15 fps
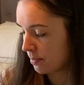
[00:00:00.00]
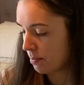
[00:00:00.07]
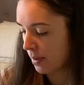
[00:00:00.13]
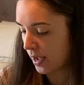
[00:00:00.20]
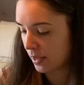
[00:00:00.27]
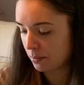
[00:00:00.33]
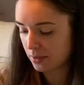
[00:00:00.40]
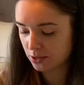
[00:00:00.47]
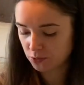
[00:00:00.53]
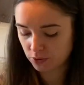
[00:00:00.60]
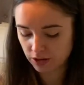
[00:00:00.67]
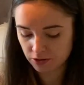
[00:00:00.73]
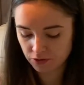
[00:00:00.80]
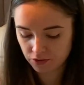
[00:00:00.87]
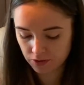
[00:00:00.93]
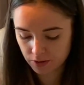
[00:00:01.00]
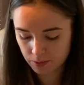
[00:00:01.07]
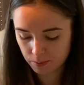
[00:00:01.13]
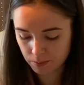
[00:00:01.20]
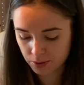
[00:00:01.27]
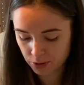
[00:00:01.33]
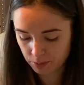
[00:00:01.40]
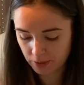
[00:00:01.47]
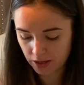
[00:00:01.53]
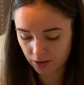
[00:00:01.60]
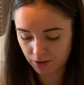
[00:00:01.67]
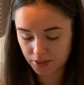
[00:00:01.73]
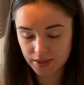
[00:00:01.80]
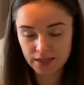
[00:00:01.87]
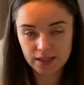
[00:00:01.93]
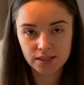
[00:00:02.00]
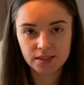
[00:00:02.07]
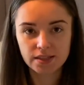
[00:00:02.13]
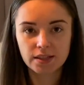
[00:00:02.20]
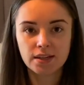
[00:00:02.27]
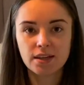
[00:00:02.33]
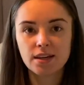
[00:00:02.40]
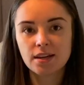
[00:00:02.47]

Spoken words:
my midwife put me on these.